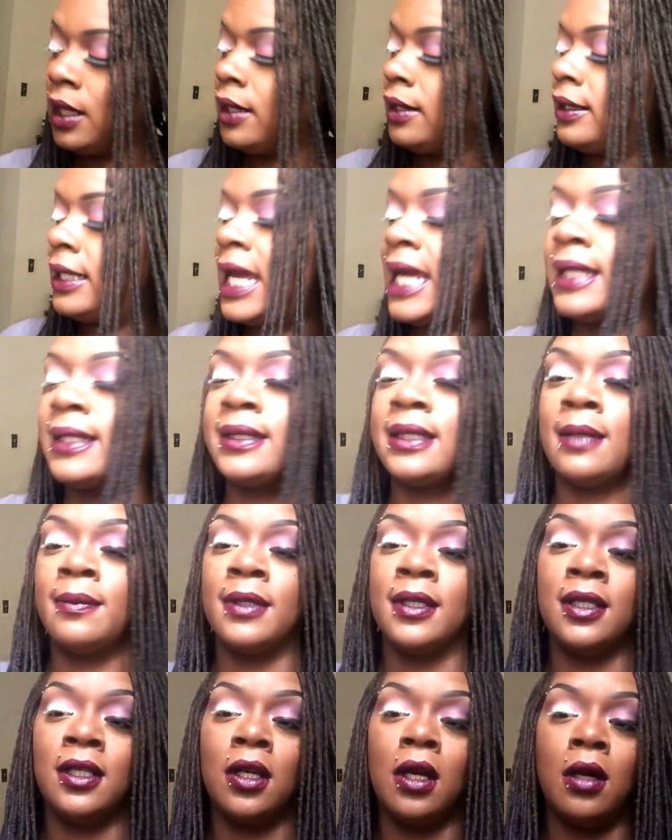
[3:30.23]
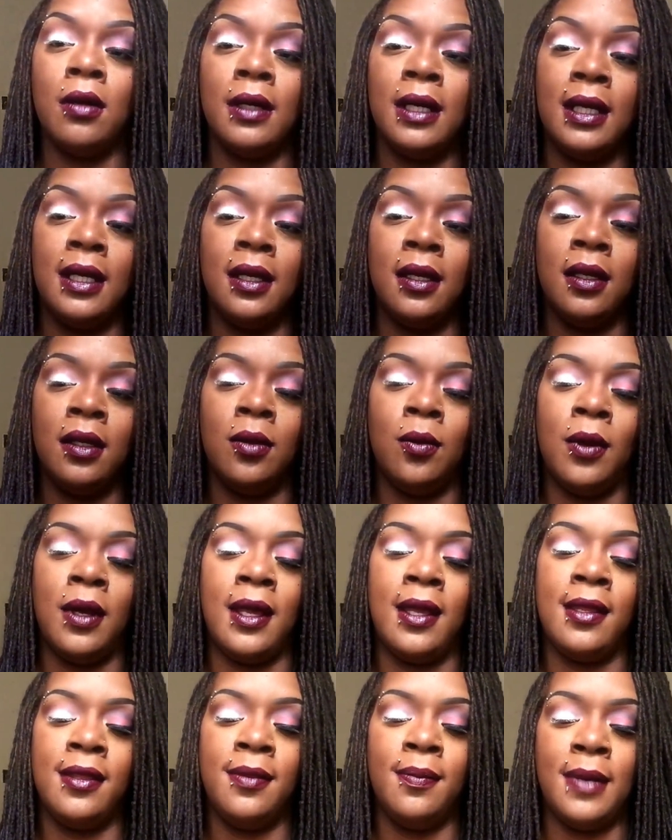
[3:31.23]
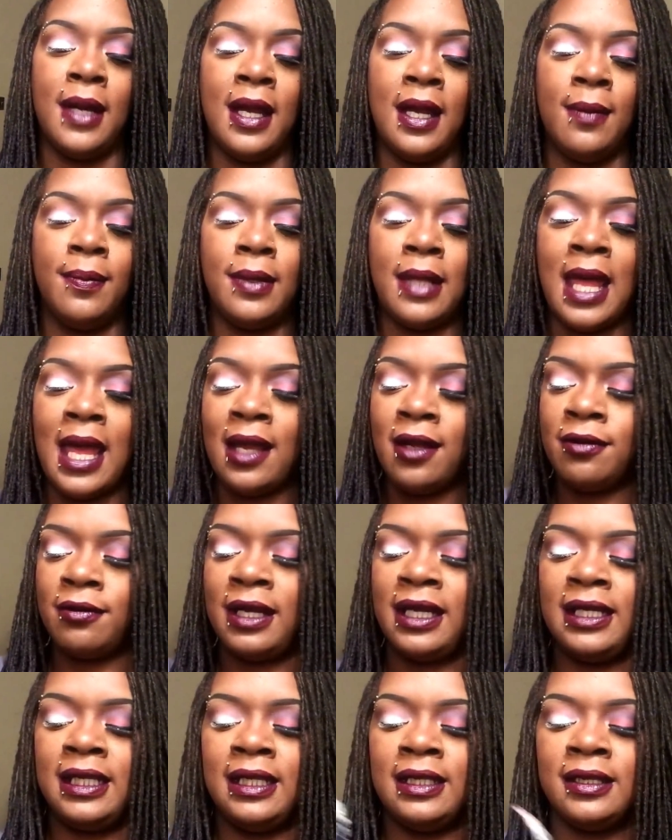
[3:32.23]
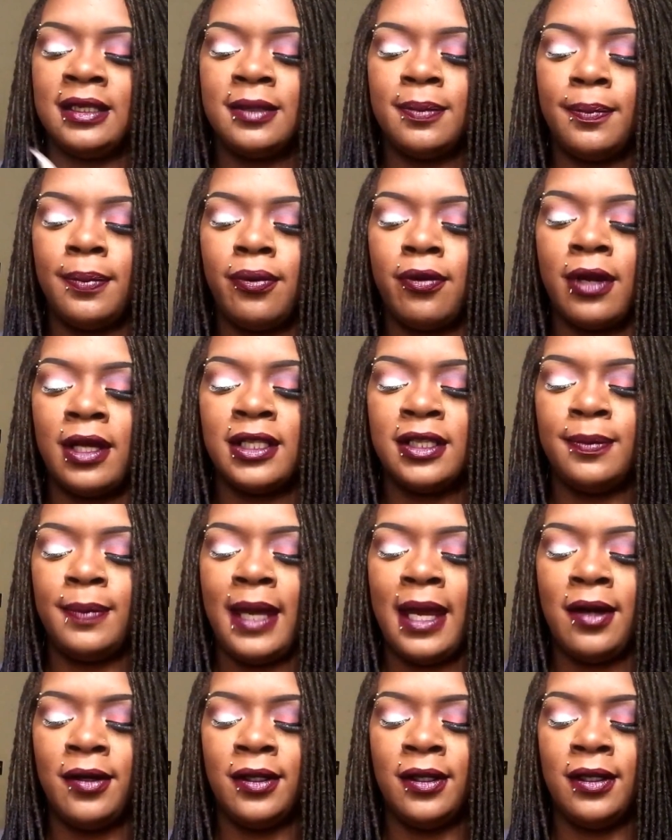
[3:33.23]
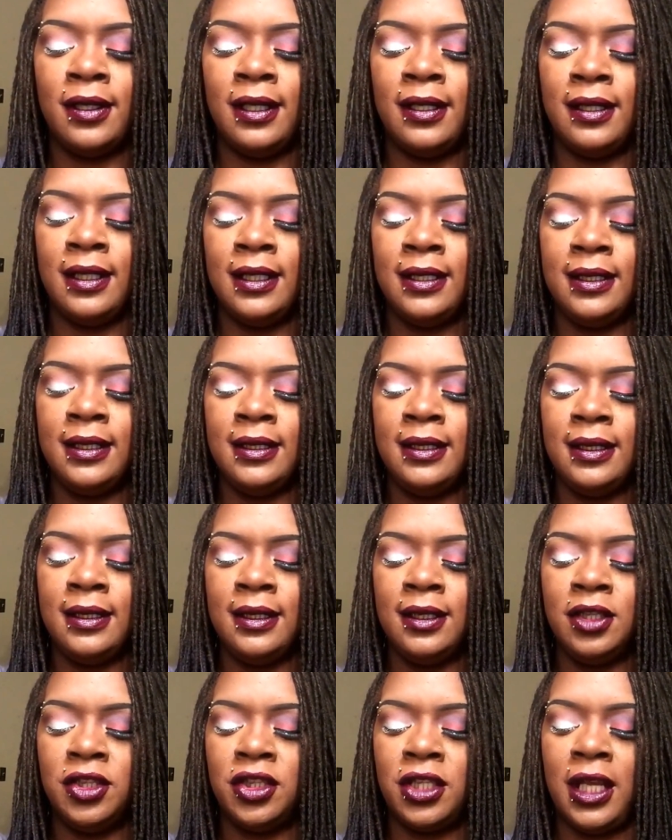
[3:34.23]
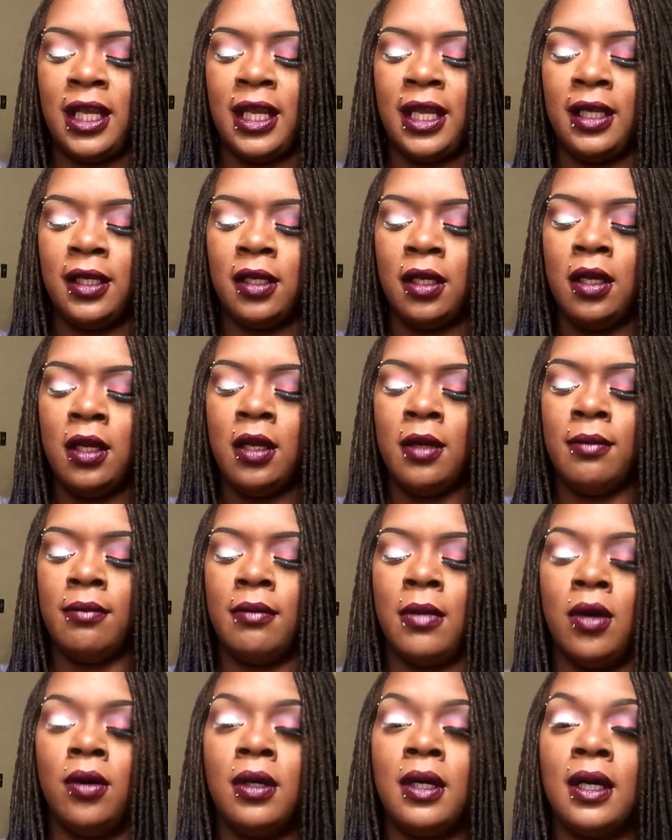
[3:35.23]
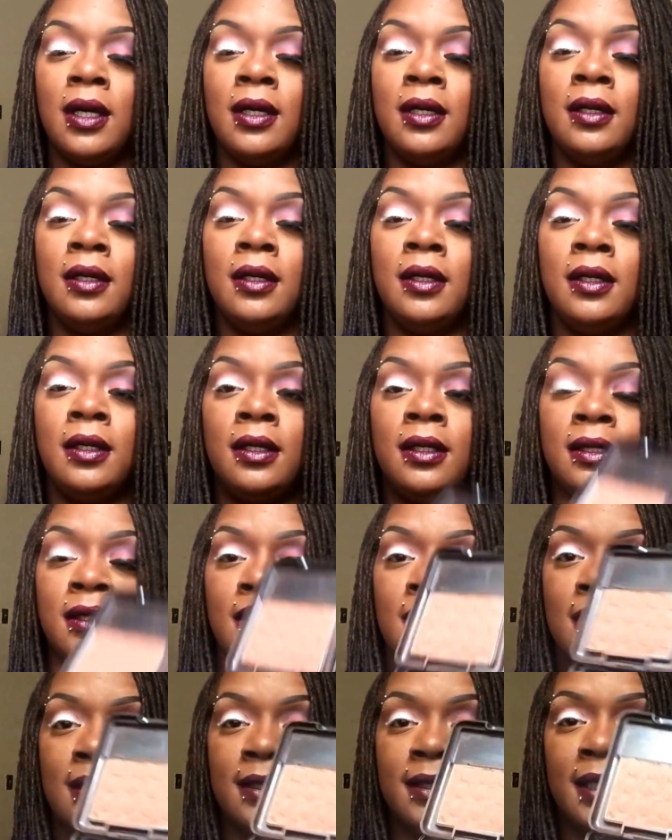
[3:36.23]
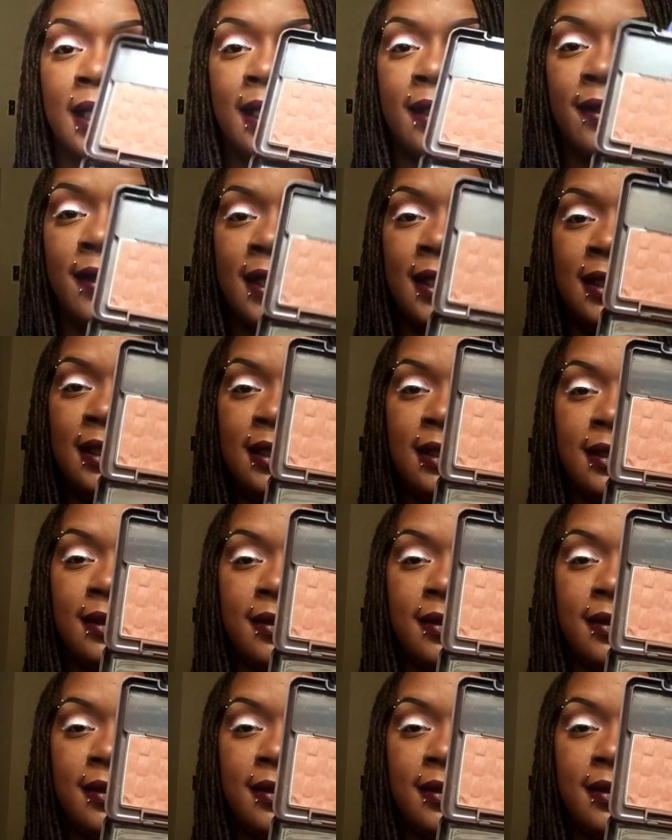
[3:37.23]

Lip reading: Next, I'm going to go in with my Black Radiance Pressed Powder, and this is in the shade Mocha, and it looks like this.